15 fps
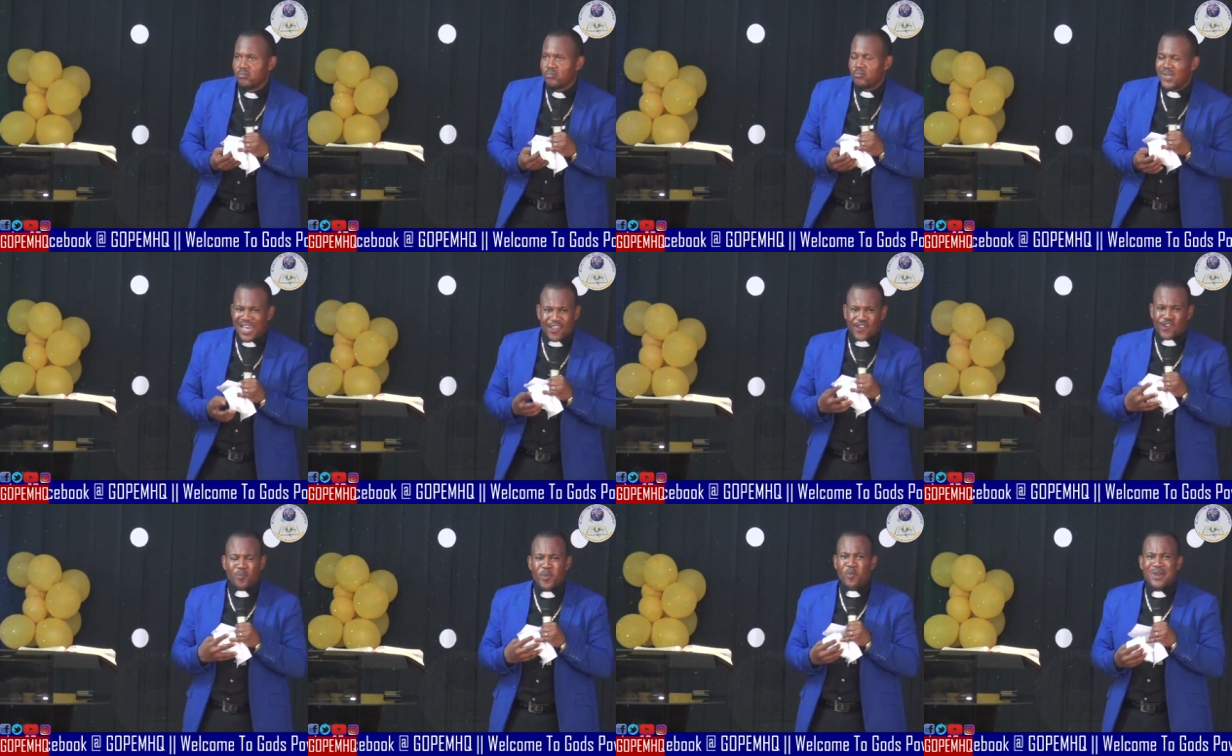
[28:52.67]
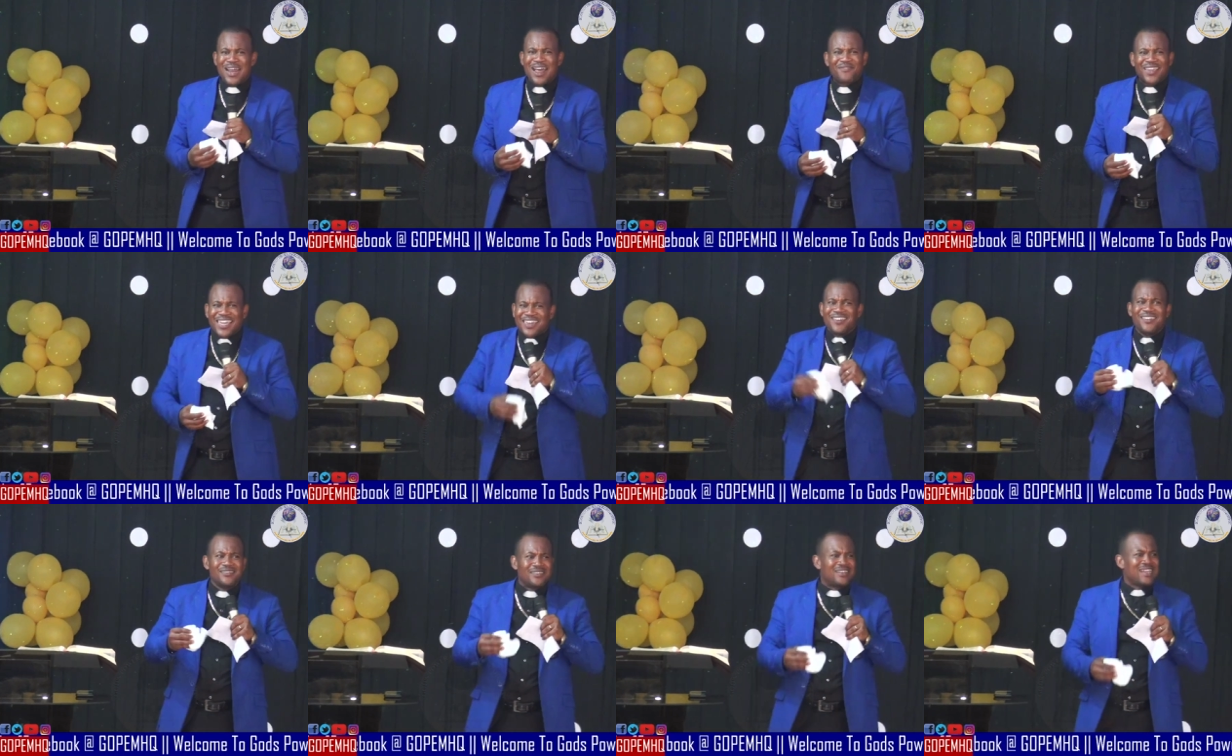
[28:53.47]
There are some people that have
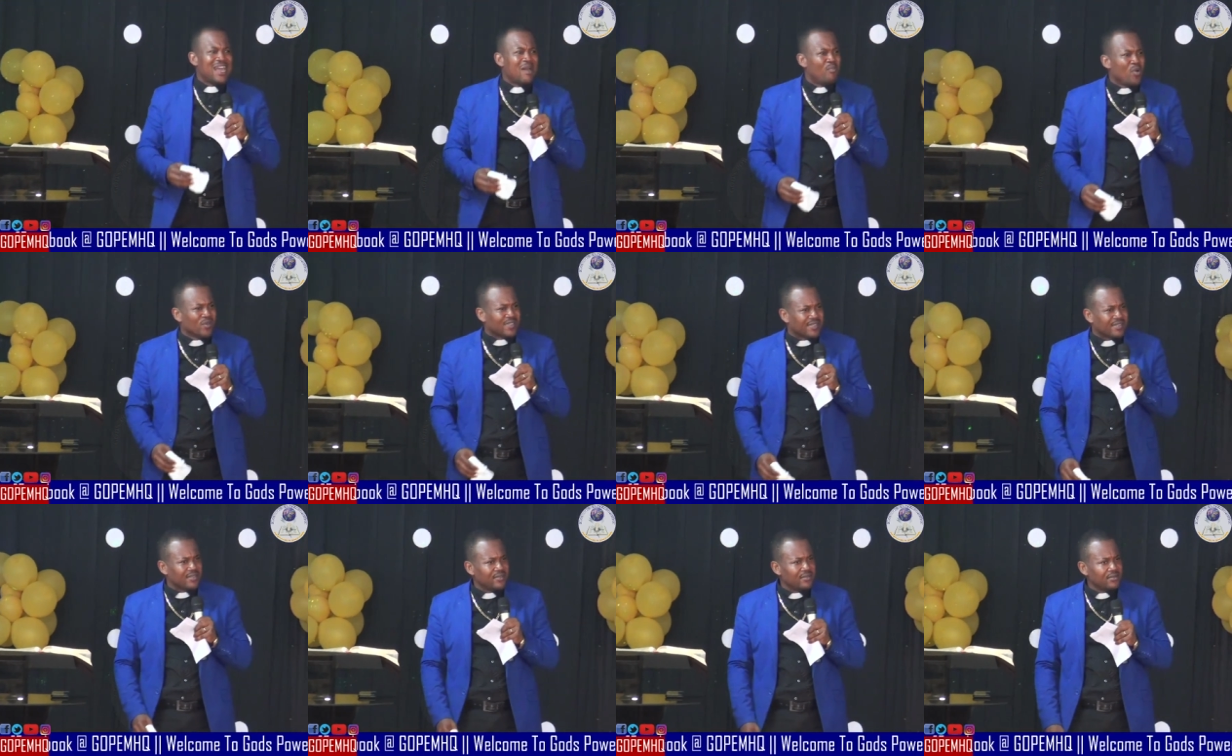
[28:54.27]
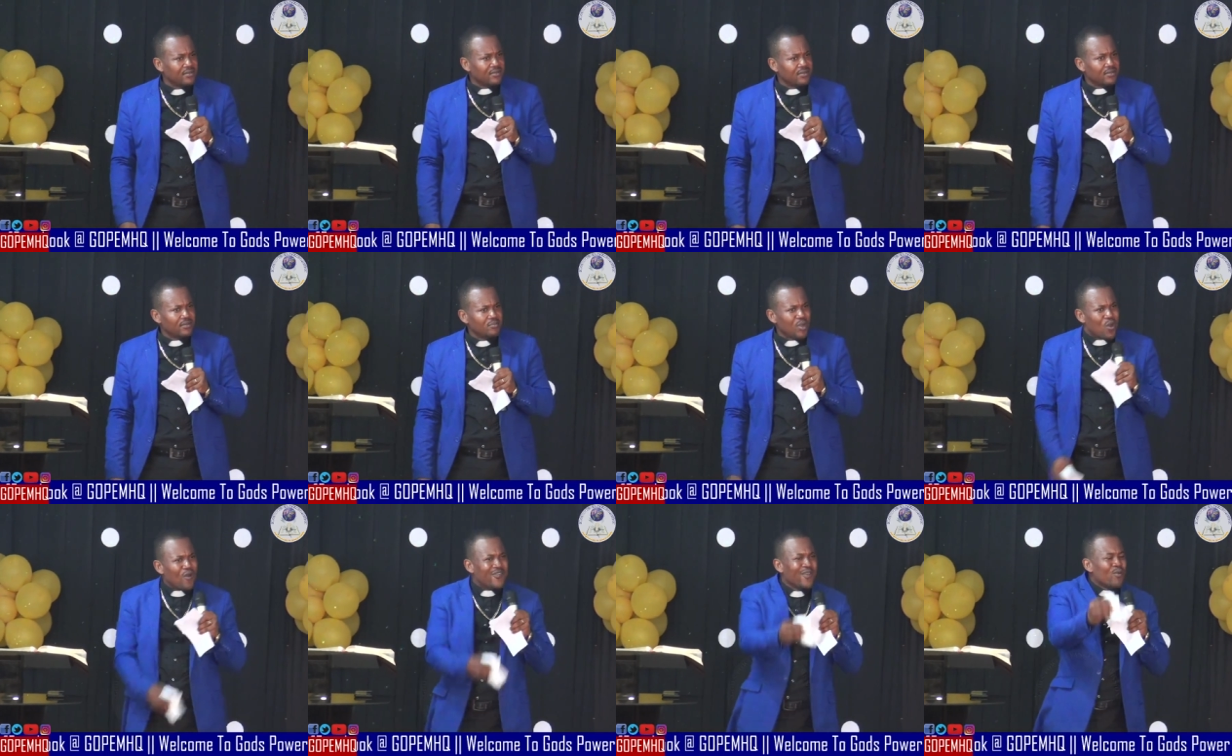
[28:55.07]
killed their boss
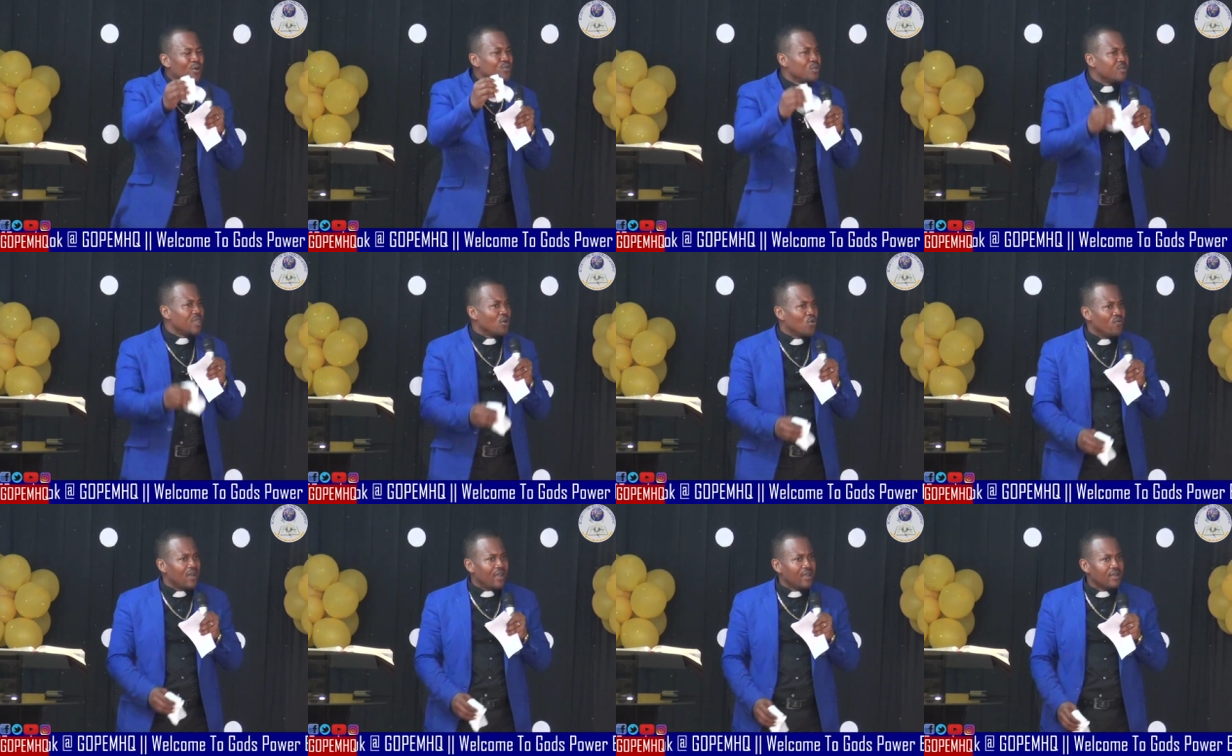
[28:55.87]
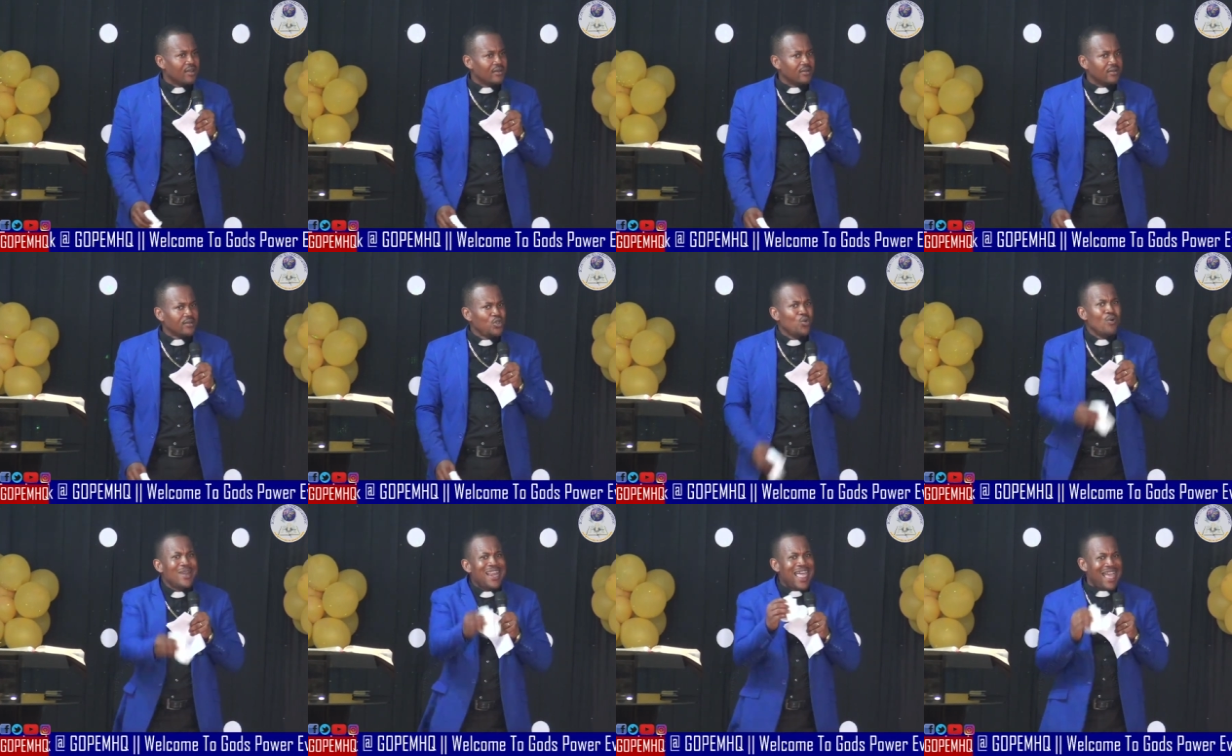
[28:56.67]
because they want to take over. You
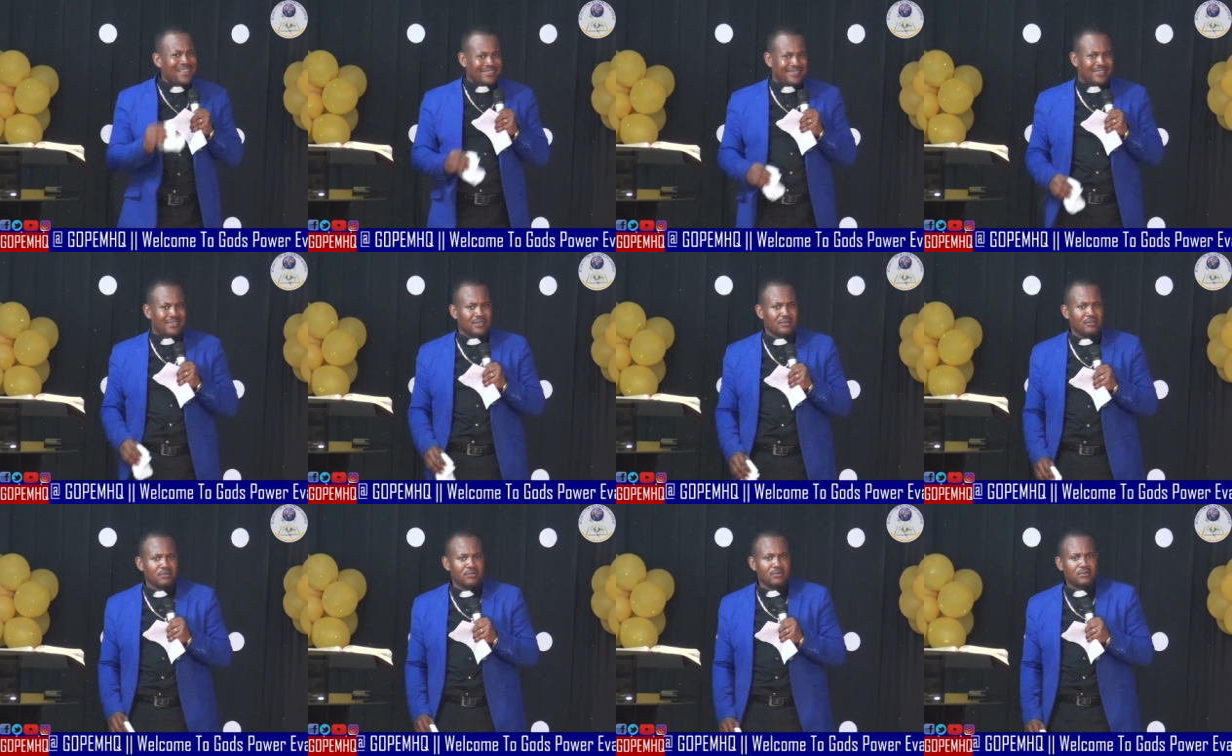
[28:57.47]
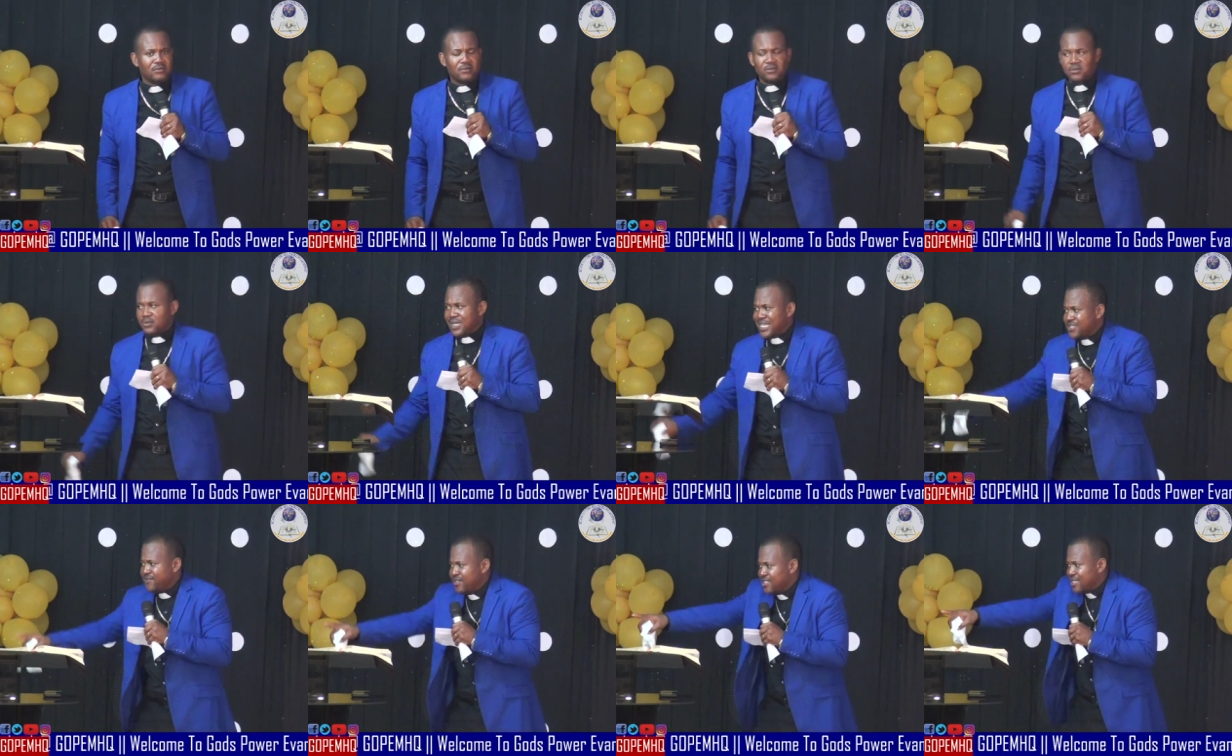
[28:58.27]
won't last. Let's
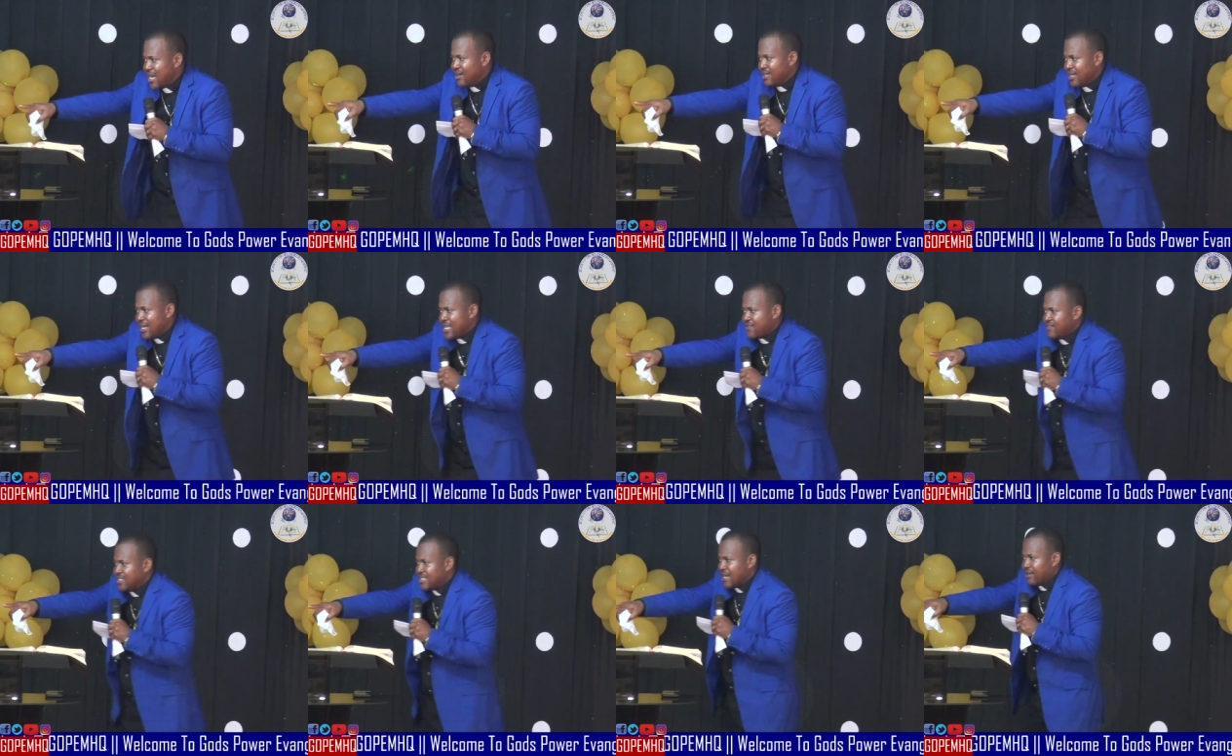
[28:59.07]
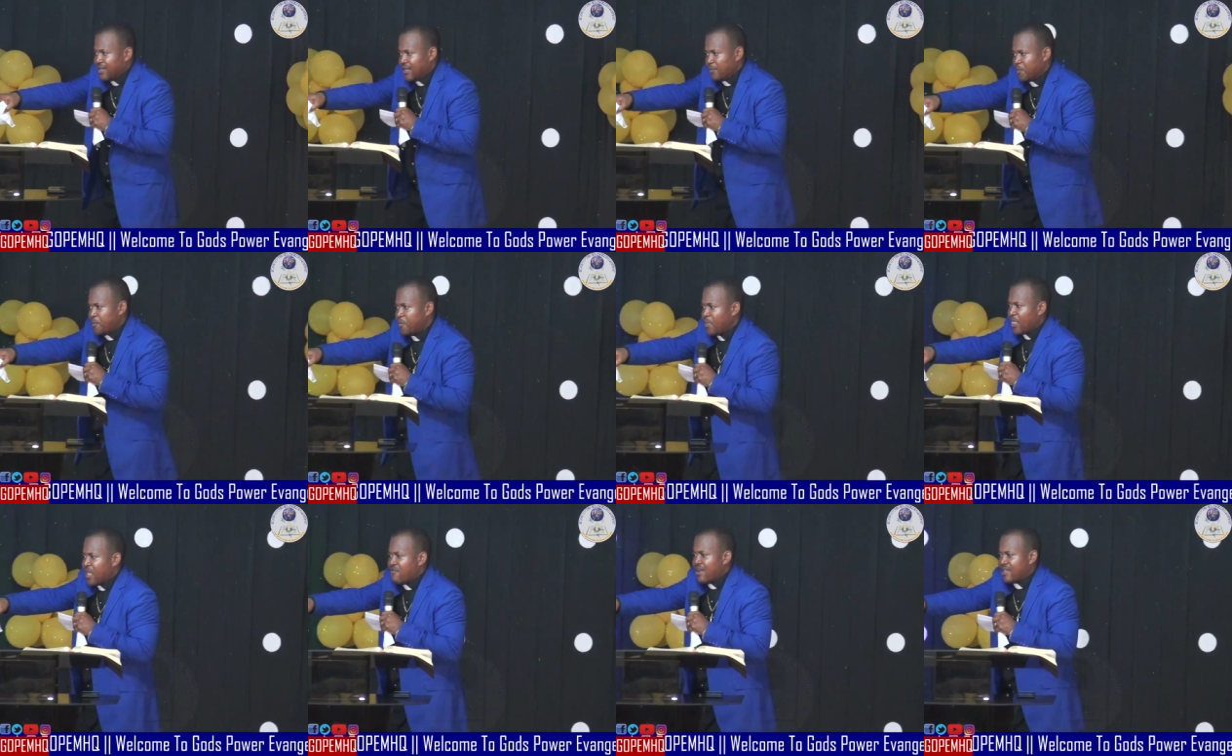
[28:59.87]
finish that reading. Let's finish that reading.
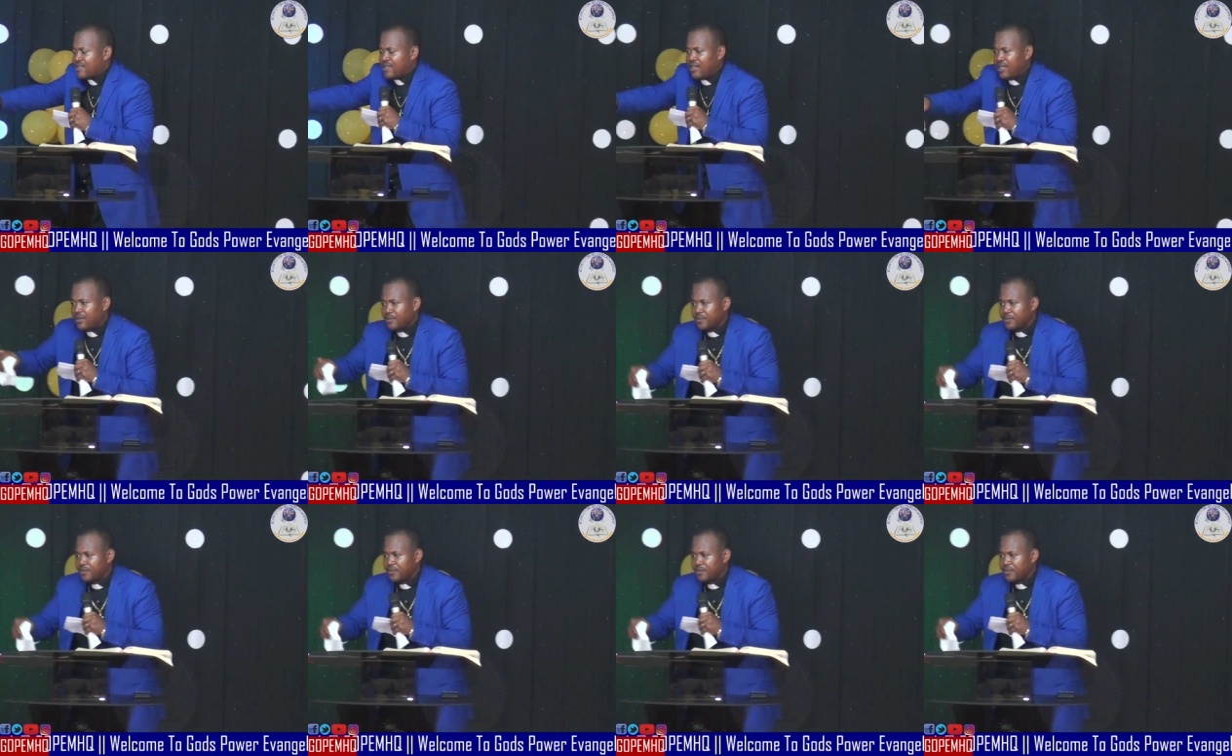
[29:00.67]
Verse three.